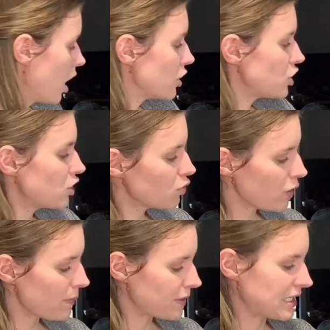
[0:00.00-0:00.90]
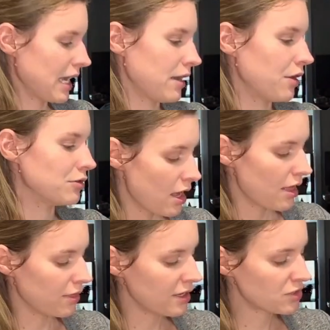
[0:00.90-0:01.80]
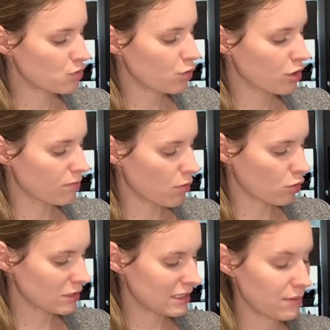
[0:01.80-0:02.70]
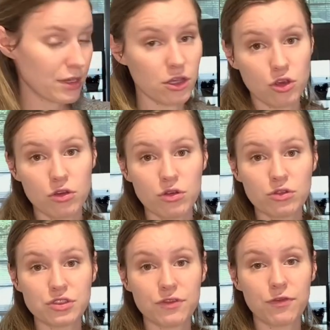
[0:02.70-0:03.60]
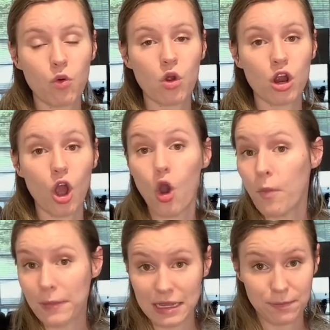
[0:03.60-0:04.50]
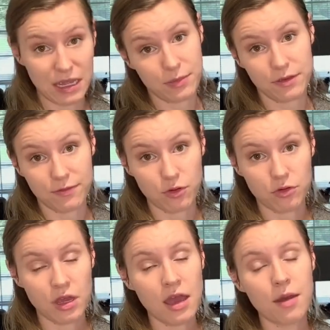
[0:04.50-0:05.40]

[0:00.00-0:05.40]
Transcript: Sweet potatoes. This will mostly be used for homemade baby food.